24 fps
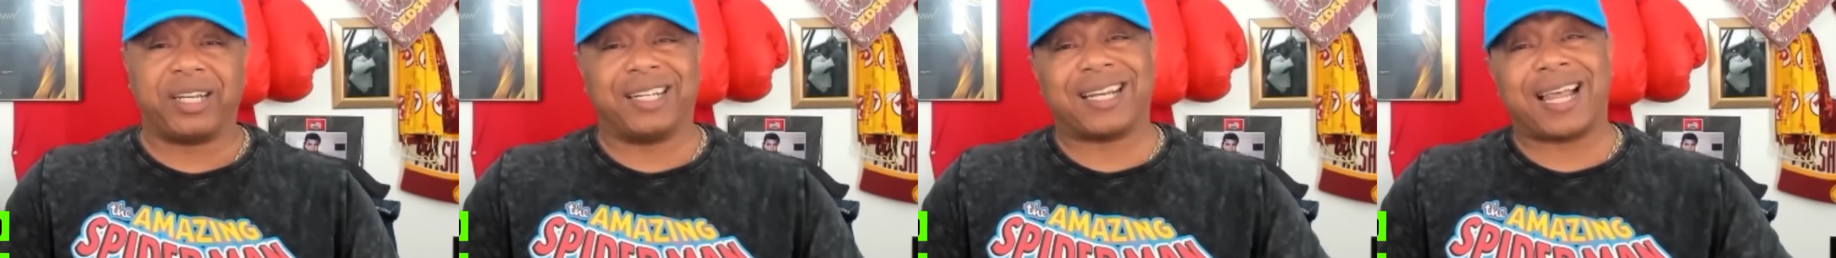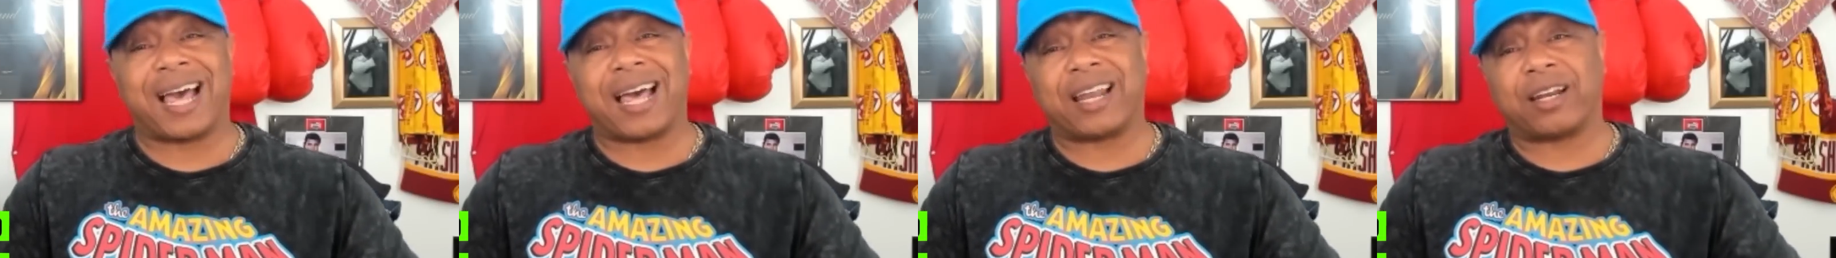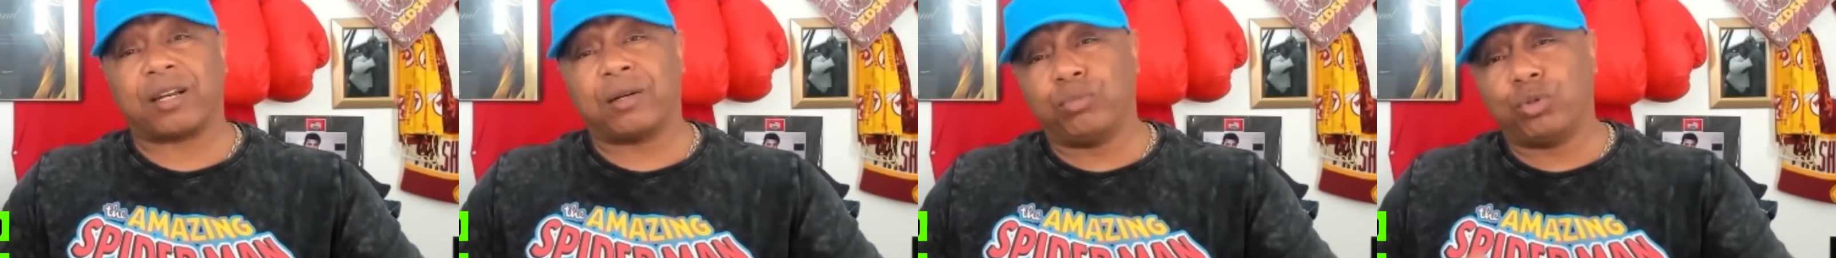A
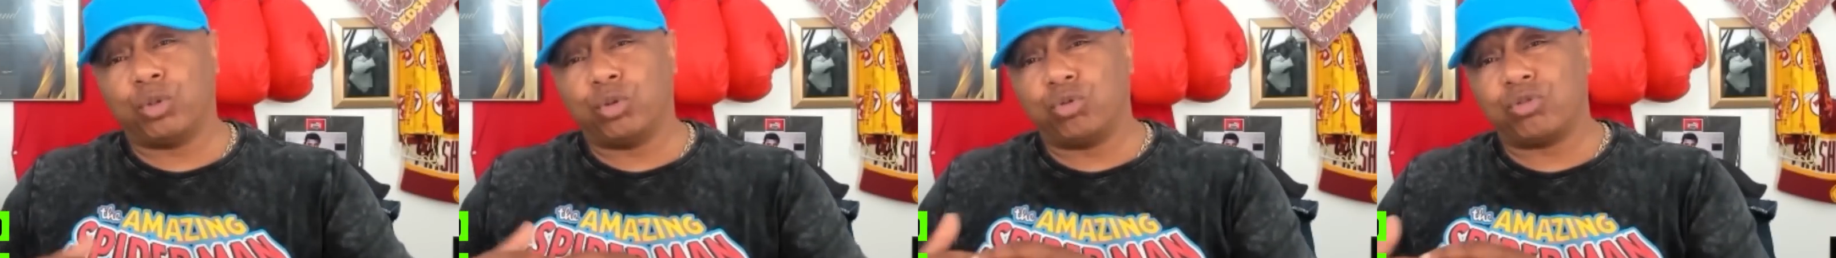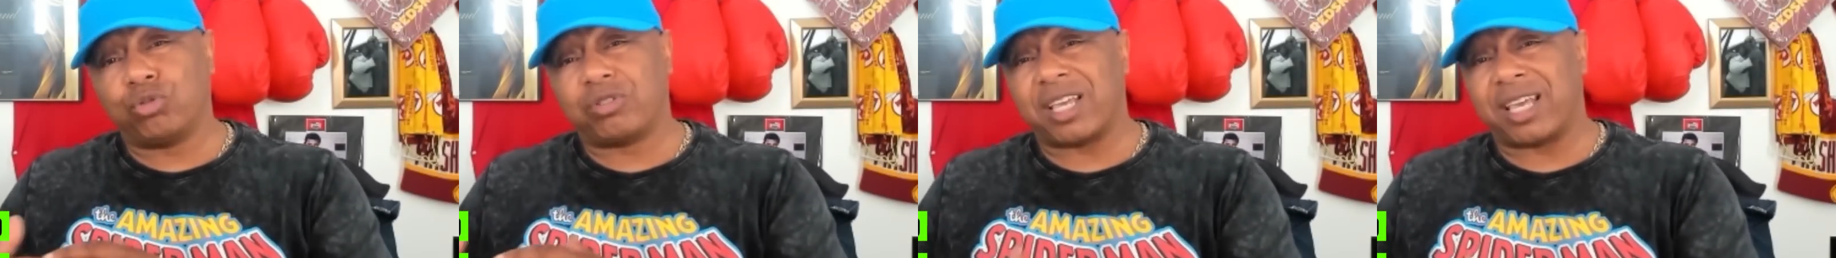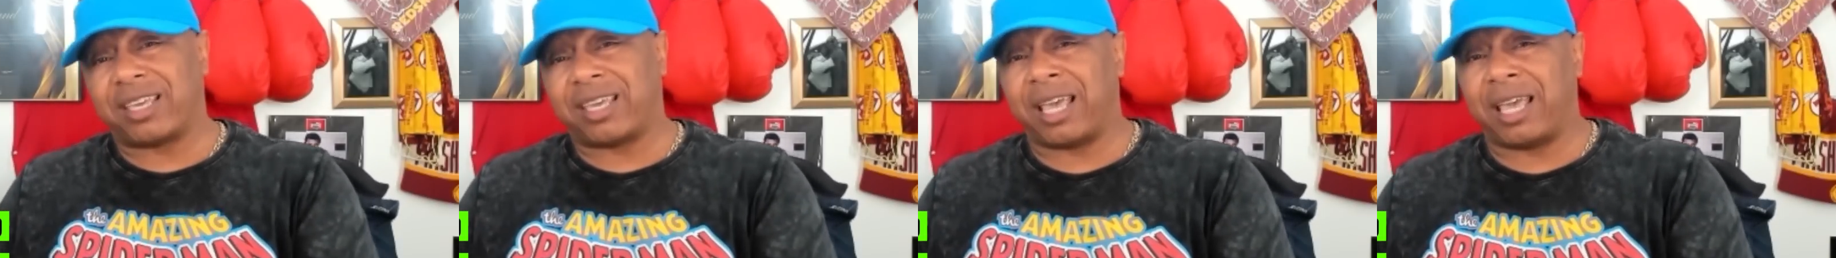lot of them dudes
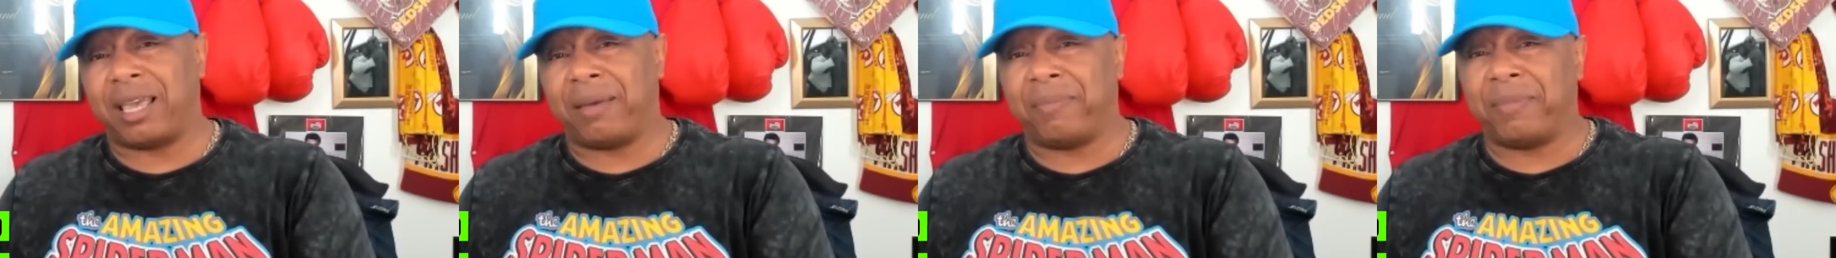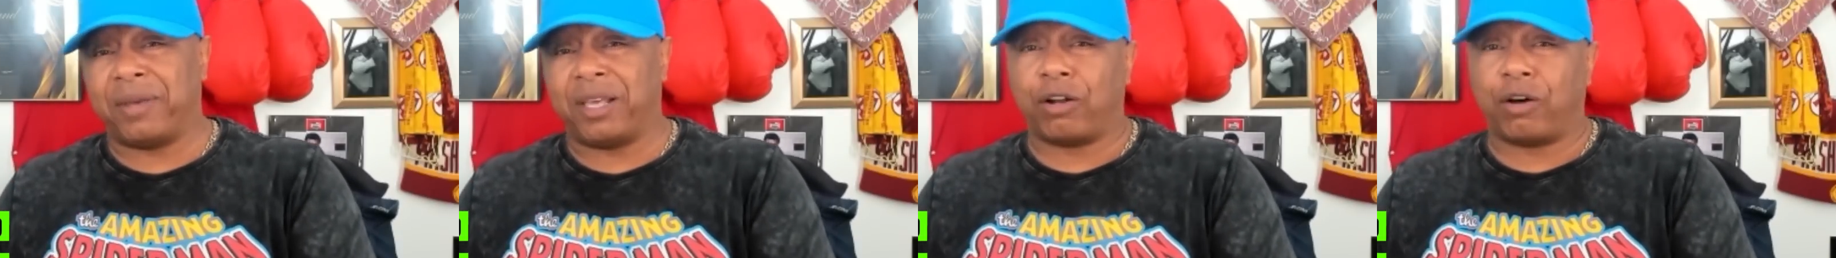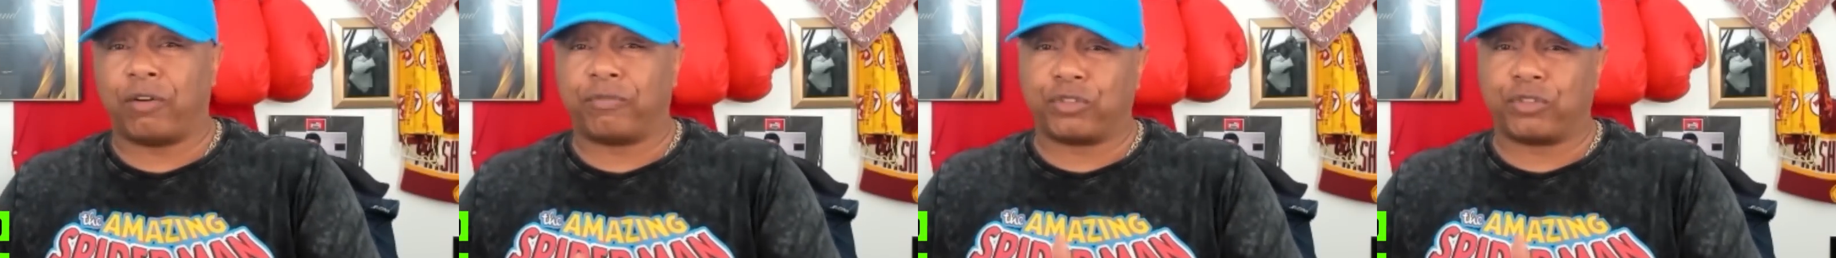that came
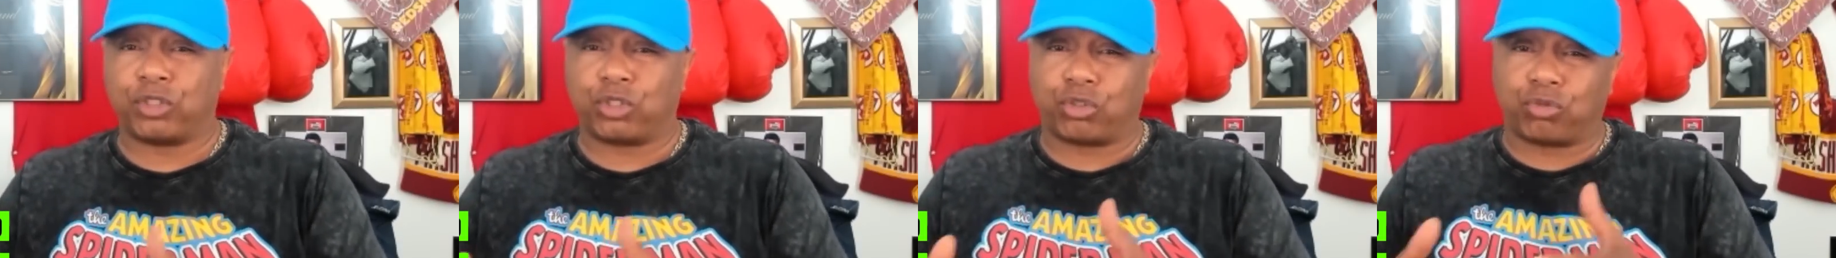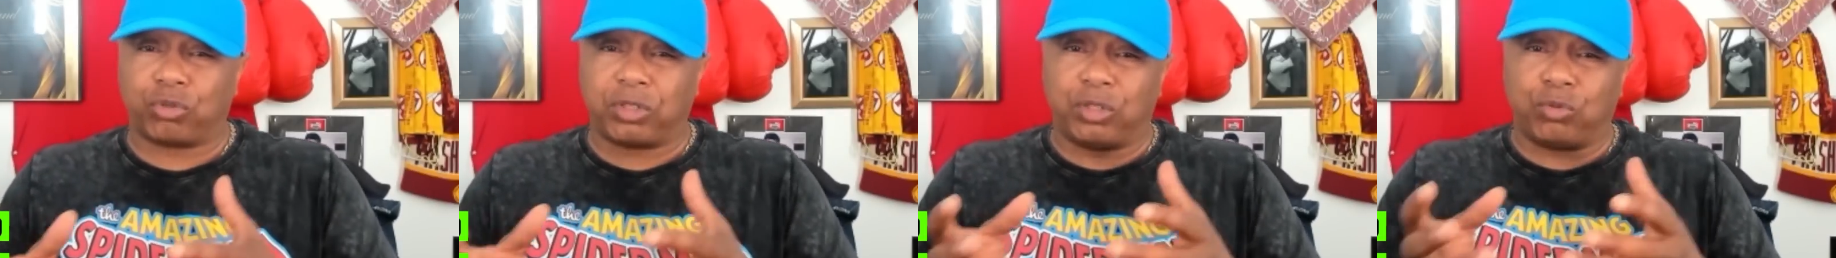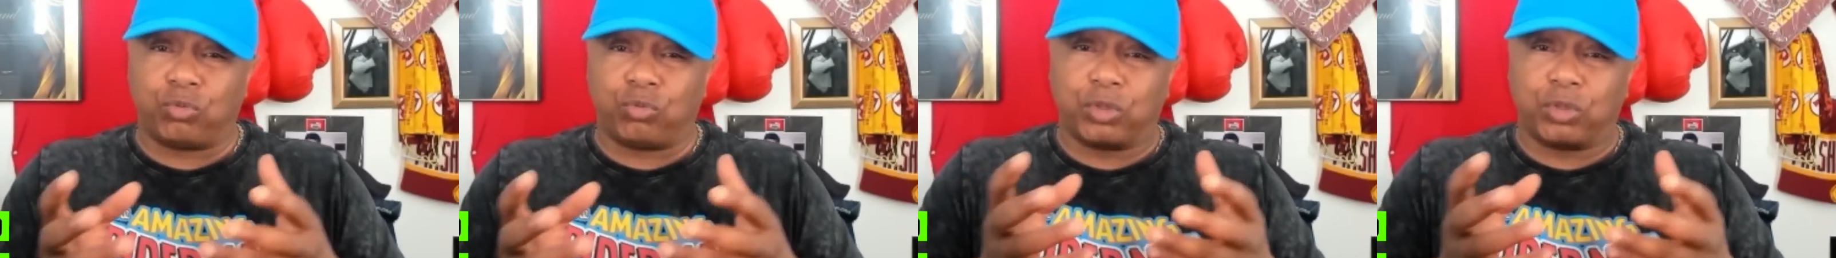in off the street